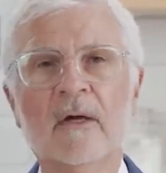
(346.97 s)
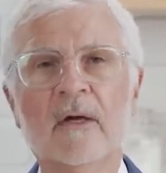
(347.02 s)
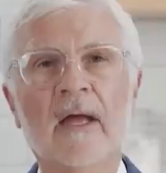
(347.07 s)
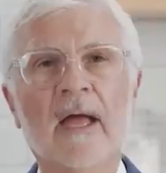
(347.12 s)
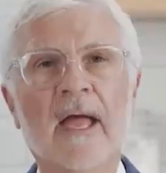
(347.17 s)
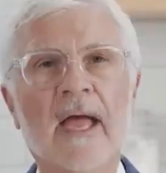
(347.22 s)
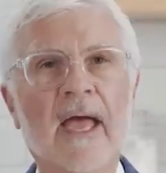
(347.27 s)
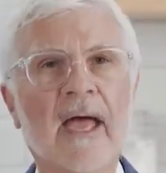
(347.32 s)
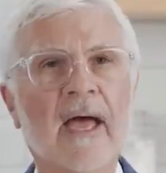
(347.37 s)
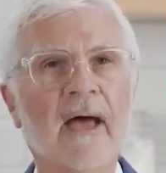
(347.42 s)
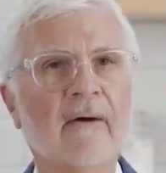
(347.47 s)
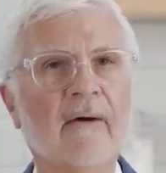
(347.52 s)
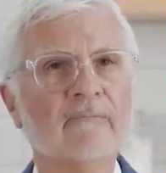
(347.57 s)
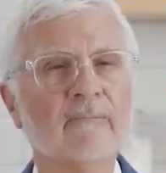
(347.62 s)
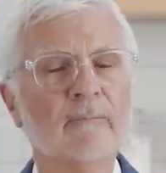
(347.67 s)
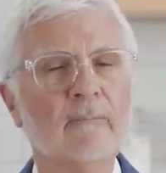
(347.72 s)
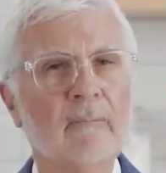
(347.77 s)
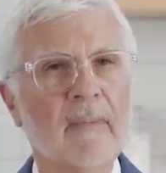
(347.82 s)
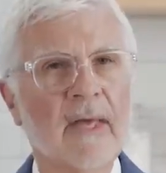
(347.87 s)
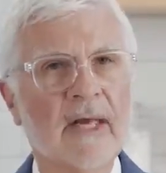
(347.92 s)
have
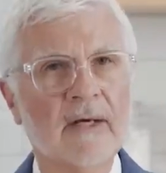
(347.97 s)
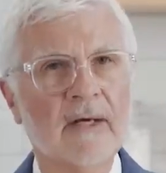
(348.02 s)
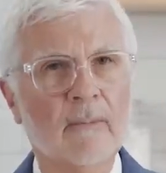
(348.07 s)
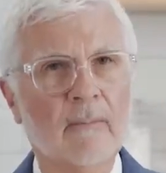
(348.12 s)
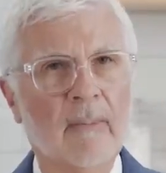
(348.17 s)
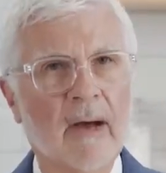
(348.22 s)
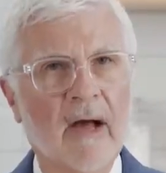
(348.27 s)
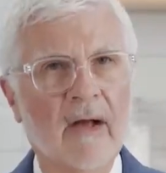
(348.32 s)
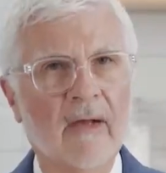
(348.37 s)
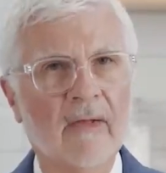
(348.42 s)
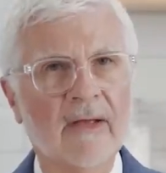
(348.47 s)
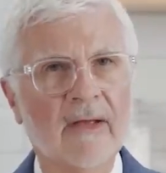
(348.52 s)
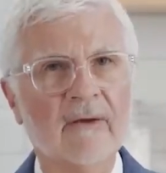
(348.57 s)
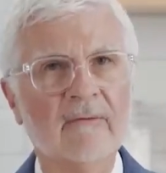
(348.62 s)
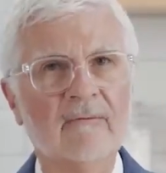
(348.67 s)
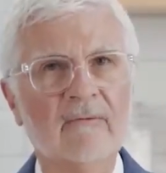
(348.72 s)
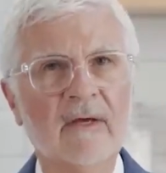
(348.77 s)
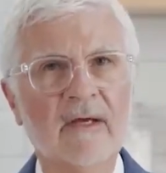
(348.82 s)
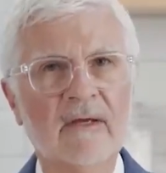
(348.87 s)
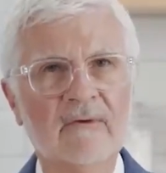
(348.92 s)
metabolic
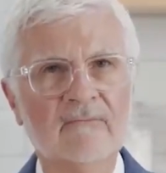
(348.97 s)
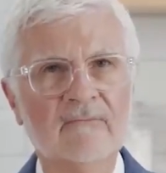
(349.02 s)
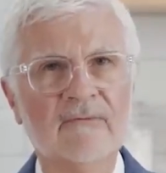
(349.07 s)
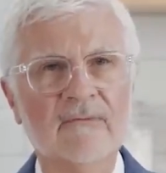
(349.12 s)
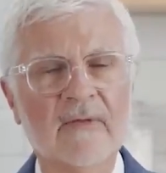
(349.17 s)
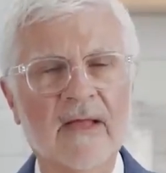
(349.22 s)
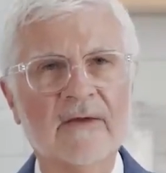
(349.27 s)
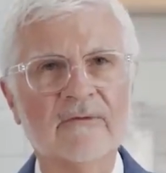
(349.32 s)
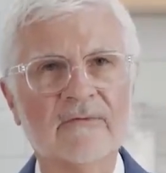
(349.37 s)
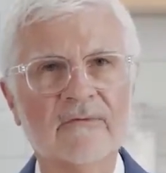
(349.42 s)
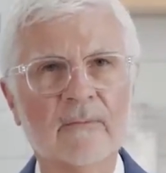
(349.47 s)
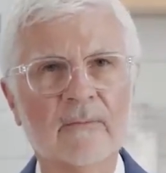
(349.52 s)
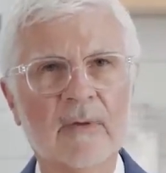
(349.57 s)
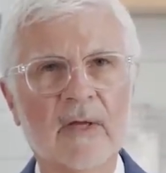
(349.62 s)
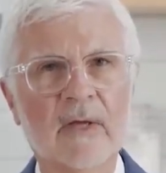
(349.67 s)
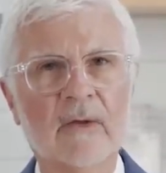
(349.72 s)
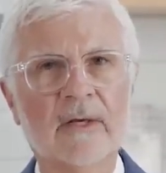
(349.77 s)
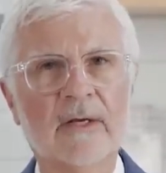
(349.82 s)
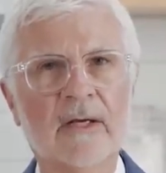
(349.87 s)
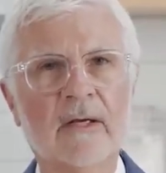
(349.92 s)

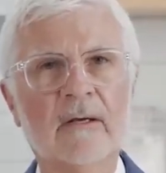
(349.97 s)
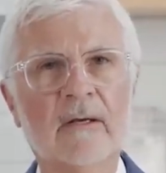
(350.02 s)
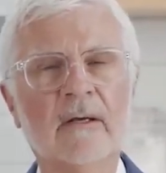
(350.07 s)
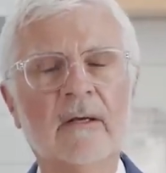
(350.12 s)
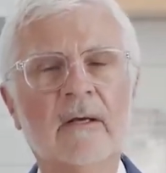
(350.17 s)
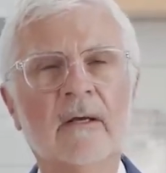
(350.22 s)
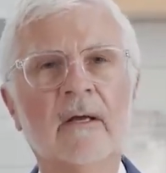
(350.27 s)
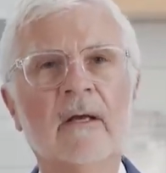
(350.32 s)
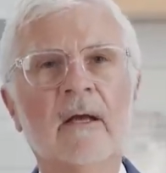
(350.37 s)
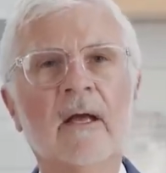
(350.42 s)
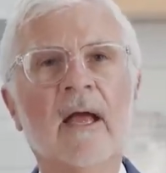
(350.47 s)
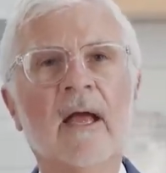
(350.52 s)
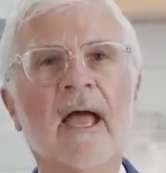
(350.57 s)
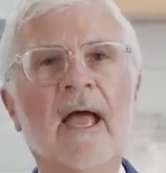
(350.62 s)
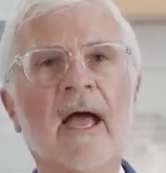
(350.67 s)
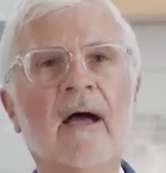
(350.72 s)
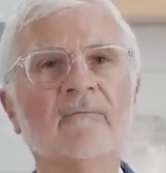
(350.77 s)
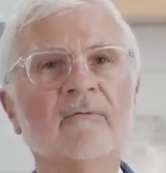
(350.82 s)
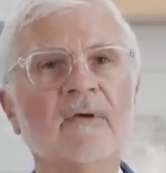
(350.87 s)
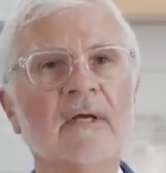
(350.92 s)
inflexibility,
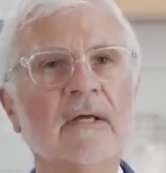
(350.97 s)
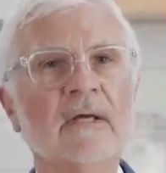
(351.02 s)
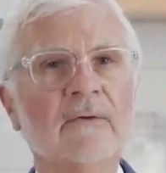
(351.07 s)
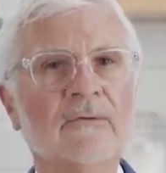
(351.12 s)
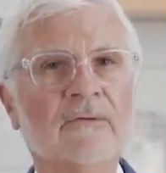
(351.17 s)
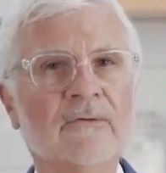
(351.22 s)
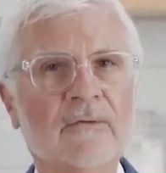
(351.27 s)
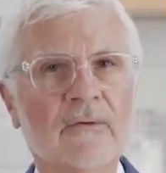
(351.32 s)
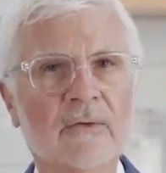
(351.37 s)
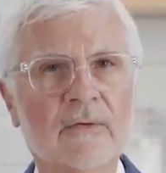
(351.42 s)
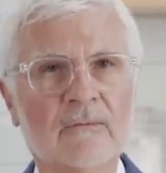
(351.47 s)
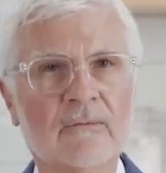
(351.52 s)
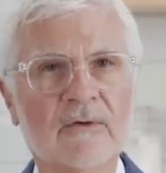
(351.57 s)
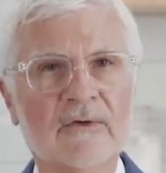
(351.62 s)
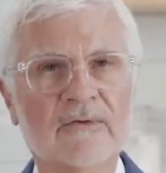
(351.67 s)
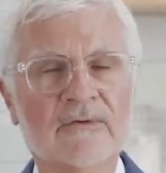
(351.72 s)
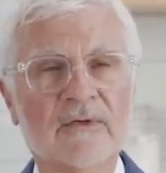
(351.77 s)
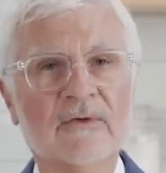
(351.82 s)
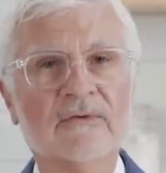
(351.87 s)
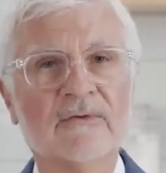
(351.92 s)
have insulin
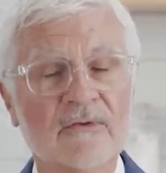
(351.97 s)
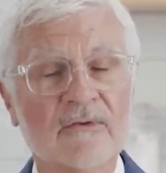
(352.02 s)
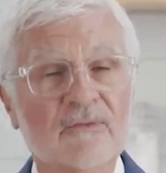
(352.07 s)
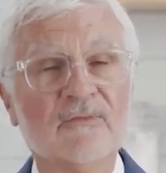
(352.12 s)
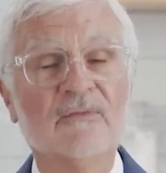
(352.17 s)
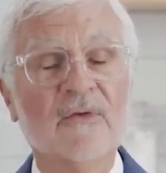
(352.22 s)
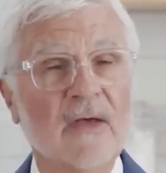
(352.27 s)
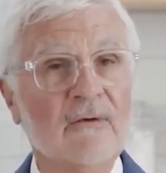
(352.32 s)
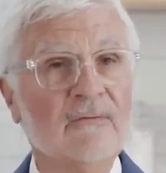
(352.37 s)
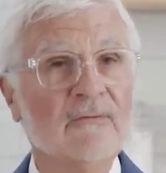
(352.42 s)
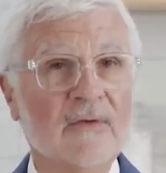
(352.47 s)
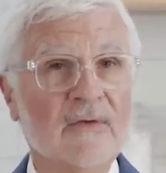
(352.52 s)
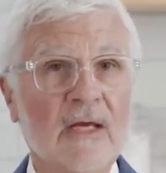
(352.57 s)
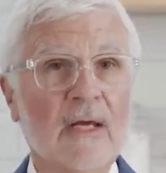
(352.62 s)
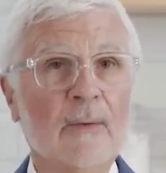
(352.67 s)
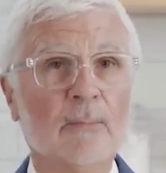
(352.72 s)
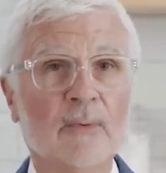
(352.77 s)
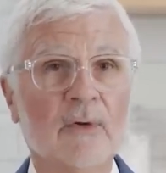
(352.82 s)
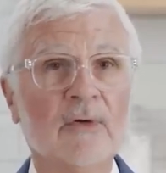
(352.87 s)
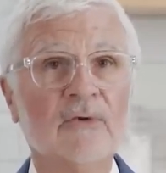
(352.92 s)
resistance.
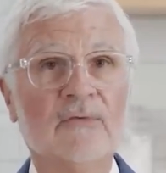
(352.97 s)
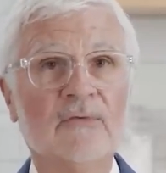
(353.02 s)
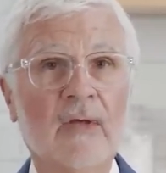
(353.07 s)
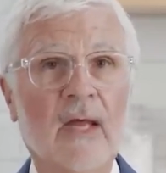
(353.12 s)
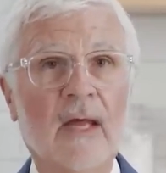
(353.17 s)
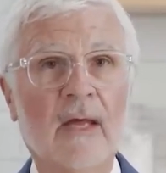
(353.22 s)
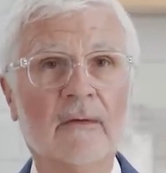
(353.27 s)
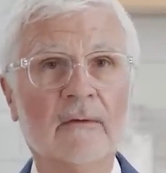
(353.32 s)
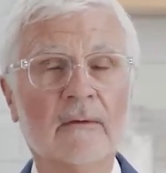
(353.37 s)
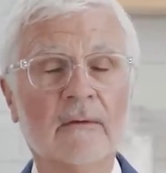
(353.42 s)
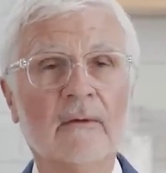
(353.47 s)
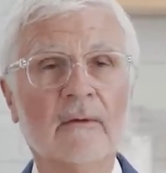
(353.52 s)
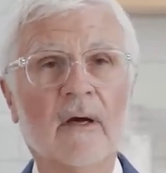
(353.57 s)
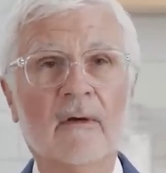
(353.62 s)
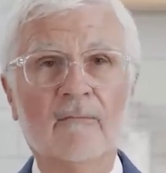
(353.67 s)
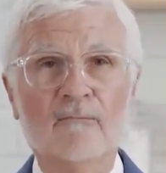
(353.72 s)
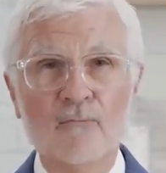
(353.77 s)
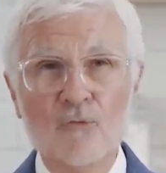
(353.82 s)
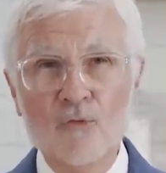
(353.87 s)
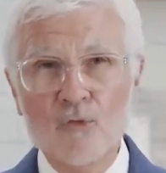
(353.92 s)
50%
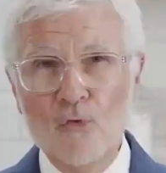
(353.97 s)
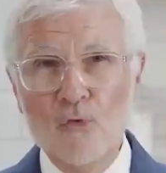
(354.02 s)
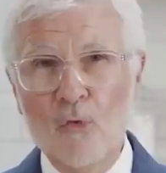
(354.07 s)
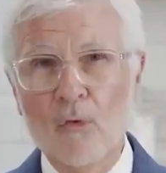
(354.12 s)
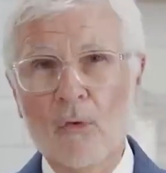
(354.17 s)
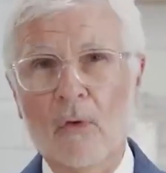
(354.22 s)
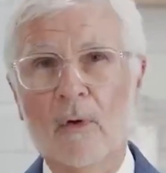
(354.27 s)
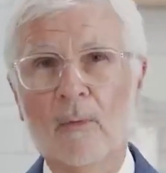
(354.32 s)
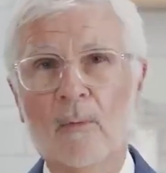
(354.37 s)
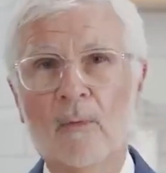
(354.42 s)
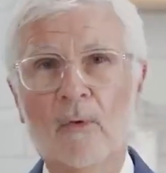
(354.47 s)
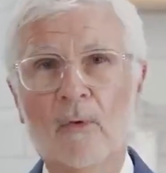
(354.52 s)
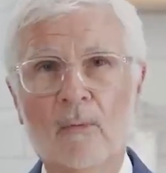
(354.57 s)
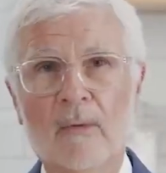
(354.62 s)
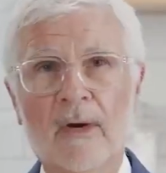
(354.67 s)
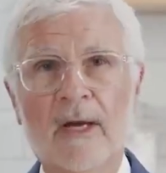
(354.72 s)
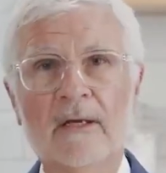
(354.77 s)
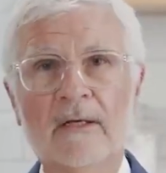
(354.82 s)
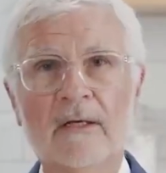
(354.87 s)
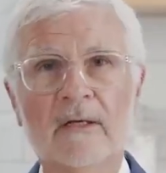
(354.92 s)
of normal
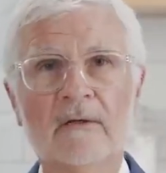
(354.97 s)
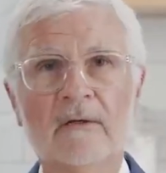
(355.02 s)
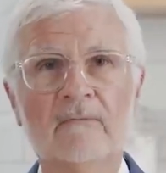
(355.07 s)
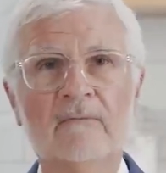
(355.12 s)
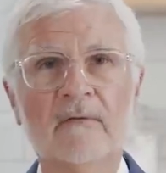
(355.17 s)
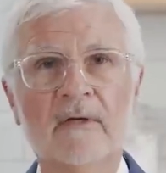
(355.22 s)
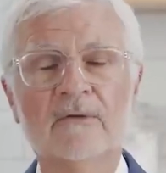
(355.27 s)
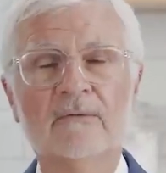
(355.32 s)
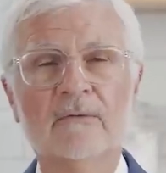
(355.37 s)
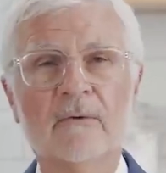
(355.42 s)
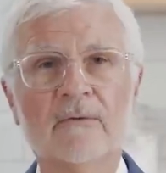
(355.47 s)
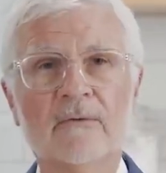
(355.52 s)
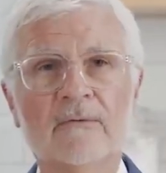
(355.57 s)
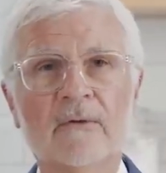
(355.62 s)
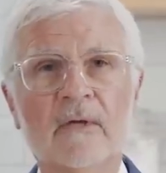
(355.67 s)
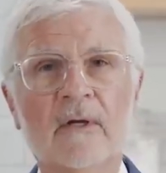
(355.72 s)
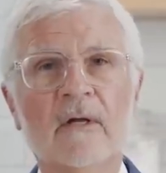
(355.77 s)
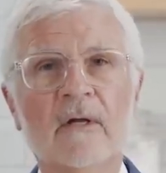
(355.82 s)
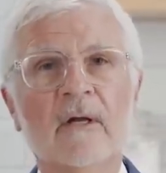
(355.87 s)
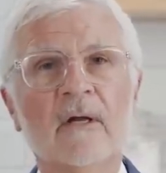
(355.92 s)
weight individuals.
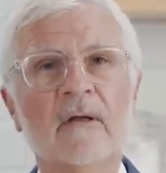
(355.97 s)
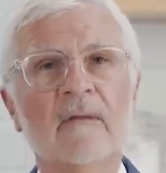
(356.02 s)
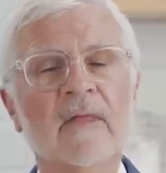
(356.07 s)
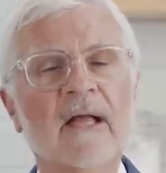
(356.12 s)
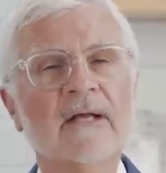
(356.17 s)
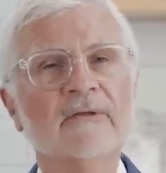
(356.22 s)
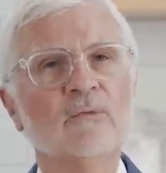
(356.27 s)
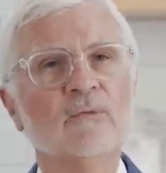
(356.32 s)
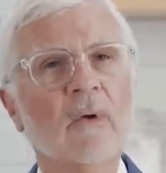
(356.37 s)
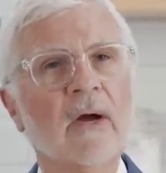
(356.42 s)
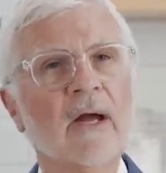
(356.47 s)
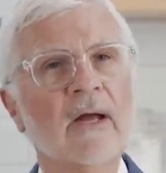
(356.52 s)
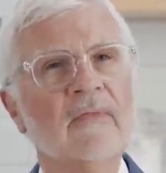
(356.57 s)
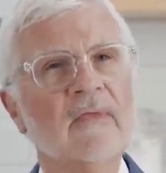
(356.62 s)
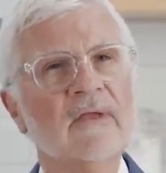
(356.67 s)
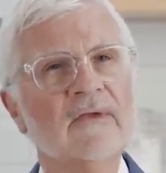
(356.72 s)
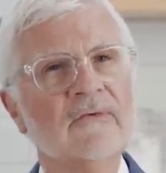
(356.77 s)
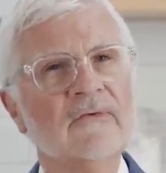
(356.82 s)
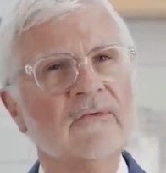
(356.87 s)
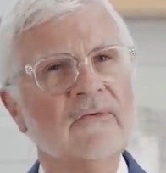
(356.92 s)
That's why
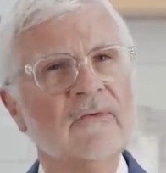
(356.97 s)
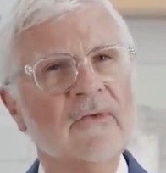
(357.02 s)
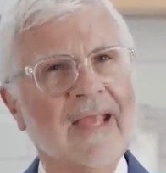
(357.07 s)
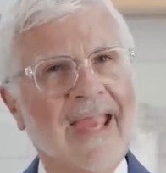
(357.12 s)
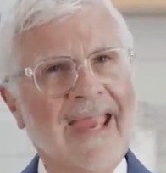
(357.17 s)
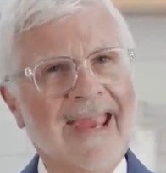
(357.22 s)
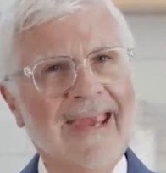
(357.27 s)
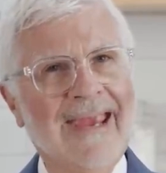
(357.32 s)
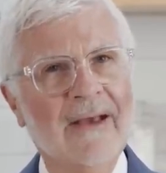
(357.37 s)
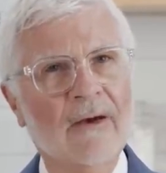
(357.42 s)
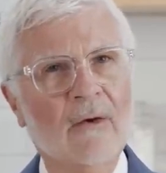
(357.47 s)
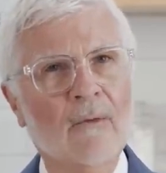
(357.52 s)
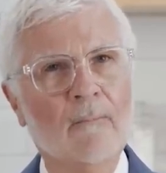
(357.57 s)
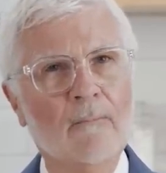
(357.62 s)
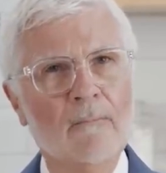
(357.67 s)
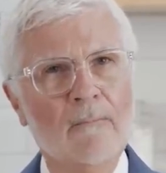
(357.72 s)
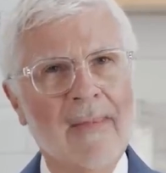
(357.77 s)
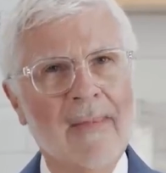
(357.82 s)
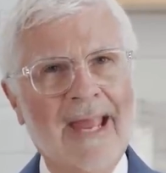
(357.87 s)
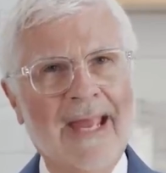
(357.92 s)
the scale
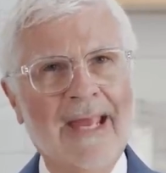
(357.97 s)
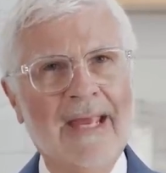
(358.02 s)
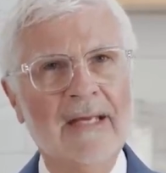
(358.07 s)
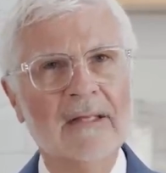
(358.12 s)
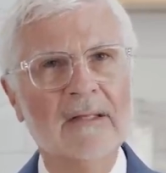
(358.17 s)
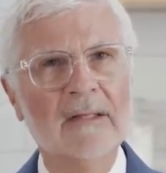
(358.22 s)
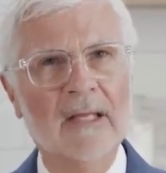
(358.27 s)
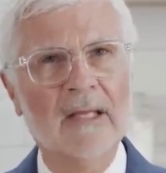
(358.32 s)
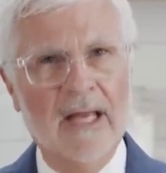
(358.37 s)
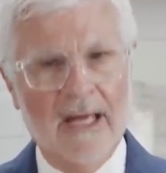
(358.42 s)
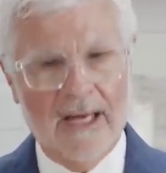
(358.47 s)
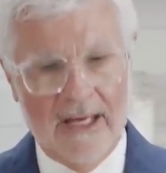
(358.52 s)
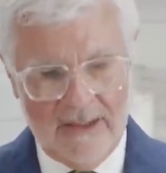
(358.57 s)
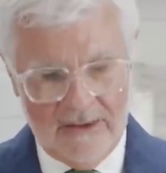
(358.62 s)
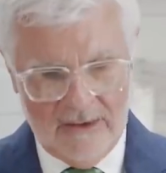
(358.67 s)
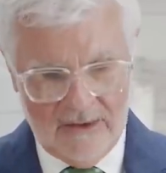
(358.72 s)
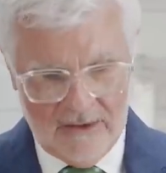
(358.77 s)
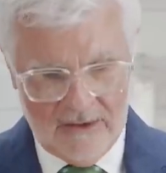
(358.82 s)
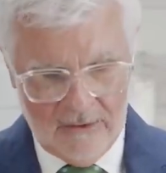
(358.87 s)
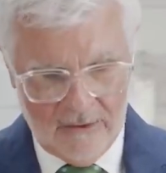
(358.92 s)
may
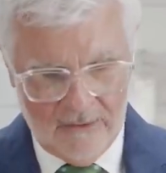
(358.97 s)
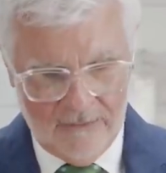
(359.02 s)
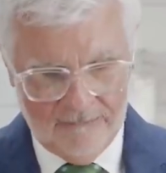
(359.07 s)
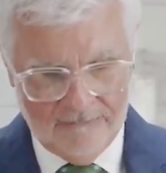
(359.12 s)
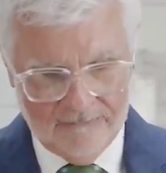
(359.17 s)
lie to you.